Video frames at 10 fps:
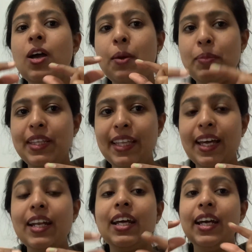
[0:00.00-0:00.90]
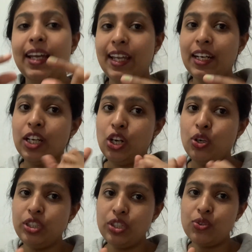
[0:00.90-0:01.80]
be there in
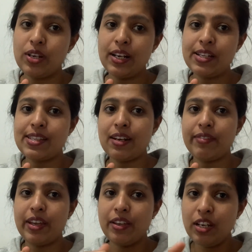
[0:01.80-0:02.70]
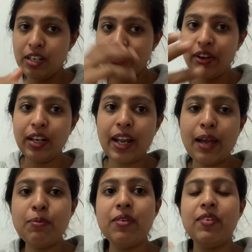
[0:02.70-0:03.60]
longitudinal survey. In different time
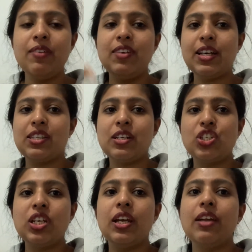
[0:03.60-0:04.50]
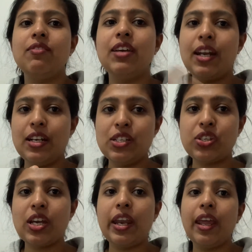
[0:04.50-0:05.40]
we are searching and we are
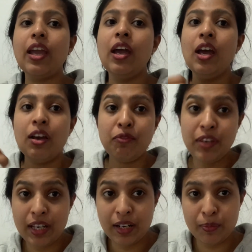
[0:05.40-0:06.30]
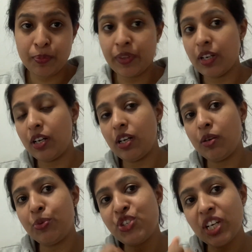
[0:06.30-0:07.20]
understanding, we are
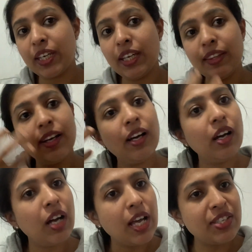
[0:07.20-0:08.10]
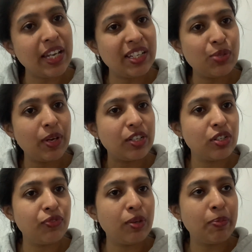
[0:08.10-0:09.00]
checking the satisfaction of
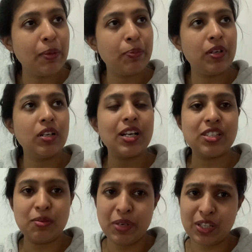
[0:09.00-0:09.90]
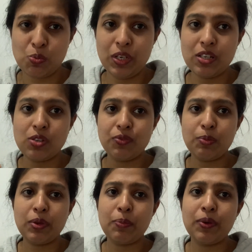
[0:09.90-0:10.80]
the people, customer experience of the
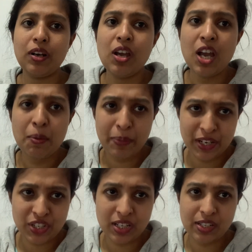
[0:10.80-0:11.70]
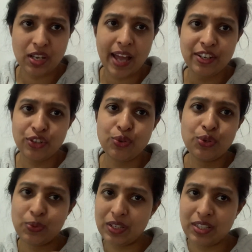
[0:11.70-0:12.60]
people, patients attitude
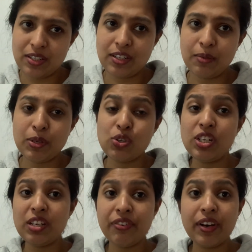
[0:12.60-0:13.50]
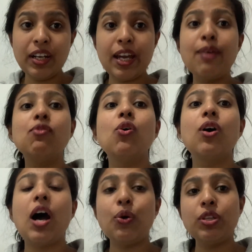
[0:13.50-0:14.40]
towards the treatment. So in different time
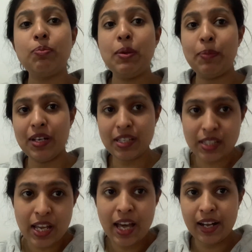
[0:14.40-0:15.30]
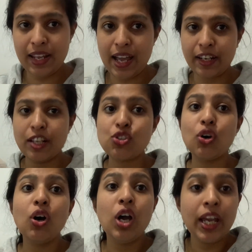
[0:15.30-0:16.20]
how the people is reacting. So
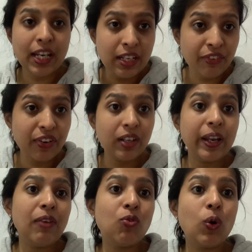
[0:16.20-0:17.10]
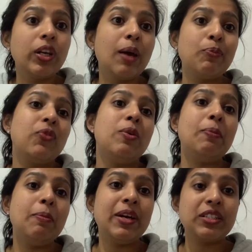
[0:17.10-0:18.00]
in different time what type of
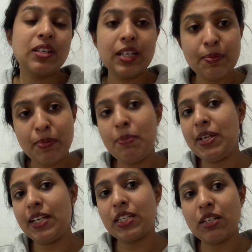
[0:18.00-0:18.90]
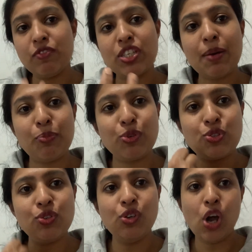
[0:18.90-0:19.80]
implementation we supposed
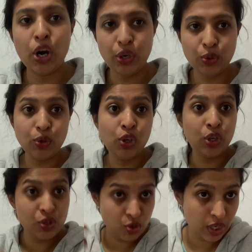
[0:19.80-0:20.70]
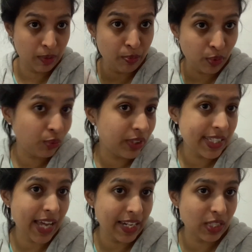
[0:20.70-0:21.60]
to do to improve the
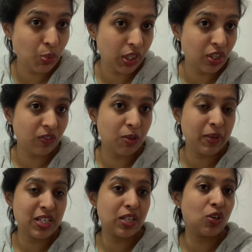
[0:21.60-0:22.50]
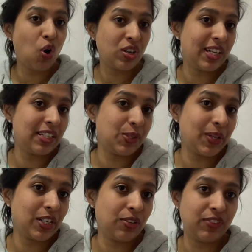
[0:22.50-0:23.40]
satisfaction of the patient or
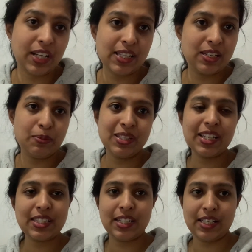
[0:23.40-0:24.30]
satisfaction of the customers, etc.,